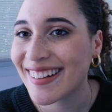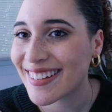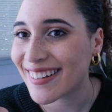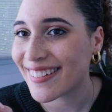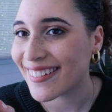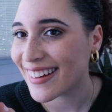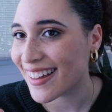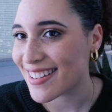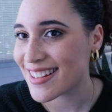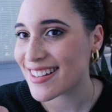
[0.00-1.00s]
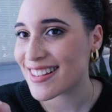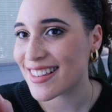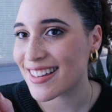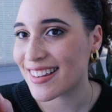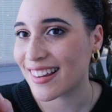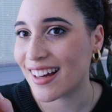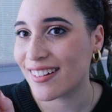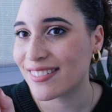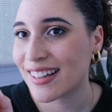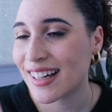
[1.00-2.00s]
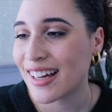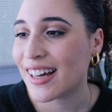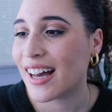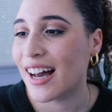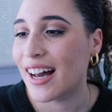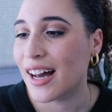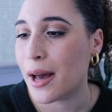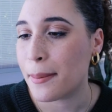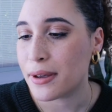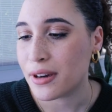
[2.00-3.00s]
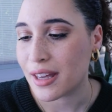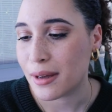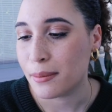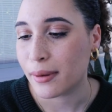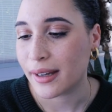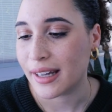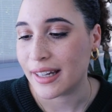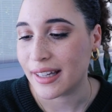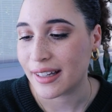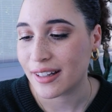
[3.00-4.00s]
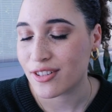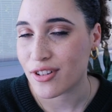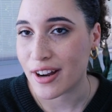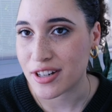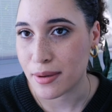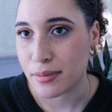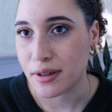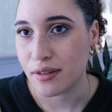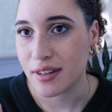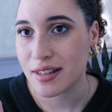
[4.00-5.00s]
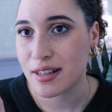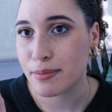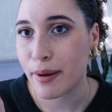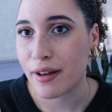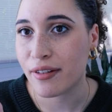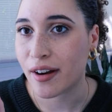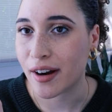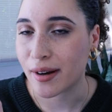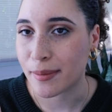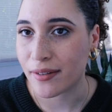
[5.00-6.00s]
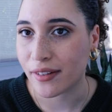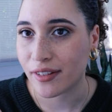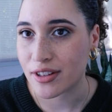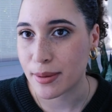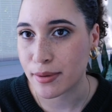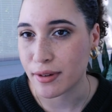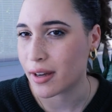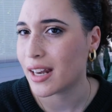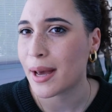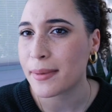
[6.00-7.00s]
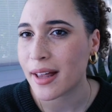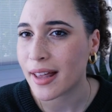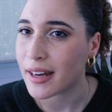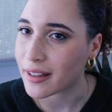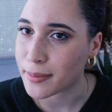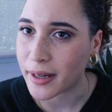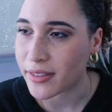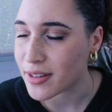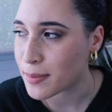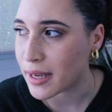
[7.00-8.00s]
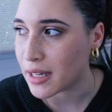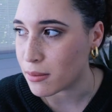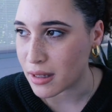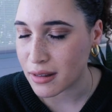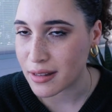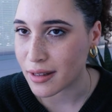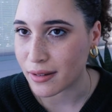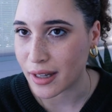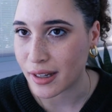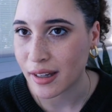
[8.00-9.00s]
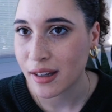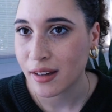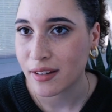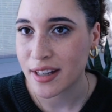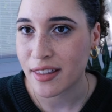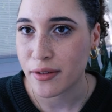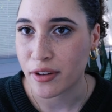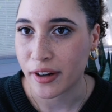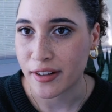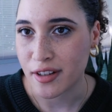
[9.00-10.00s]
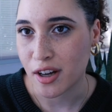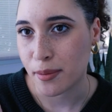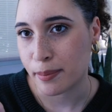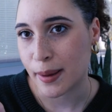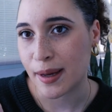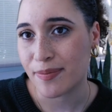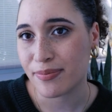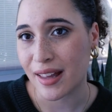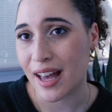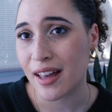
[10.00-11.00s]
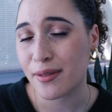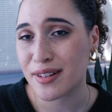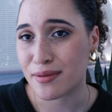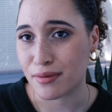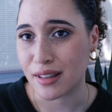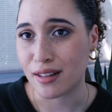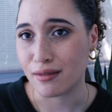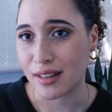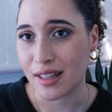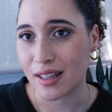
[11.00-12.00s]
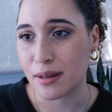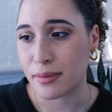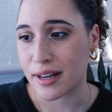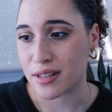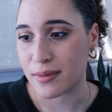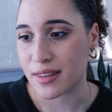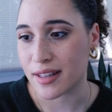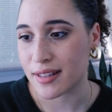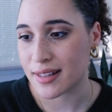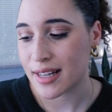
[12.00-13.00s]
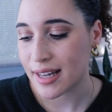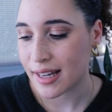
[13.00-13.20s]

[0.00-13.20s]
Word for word: So yeah, this is the Love uh, Beauty and Planet Dry Shampoo. This is by far my favorite shampoo. And I'm not an expert at this by any means, so like, take that with a grain of salt. But I was really, really impressed with this.